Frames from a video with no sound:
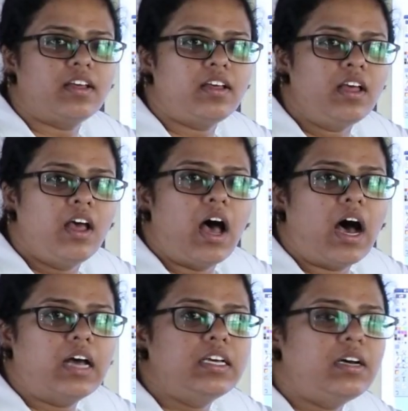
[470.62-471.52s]
the
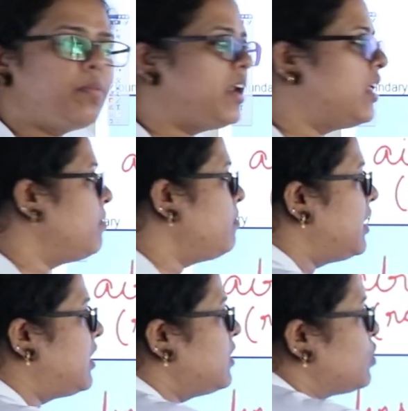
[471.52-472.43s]
other medium
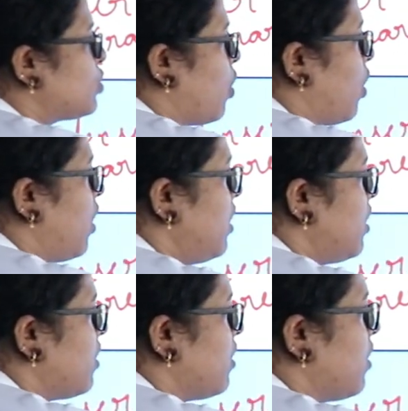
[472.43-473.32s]
it is called
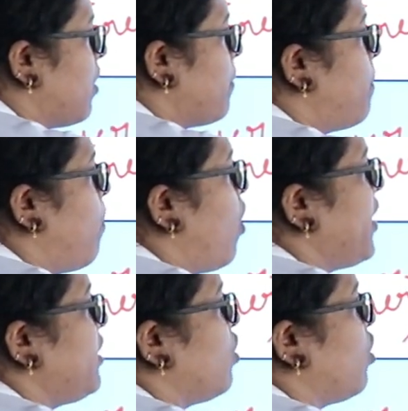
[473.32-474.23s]
point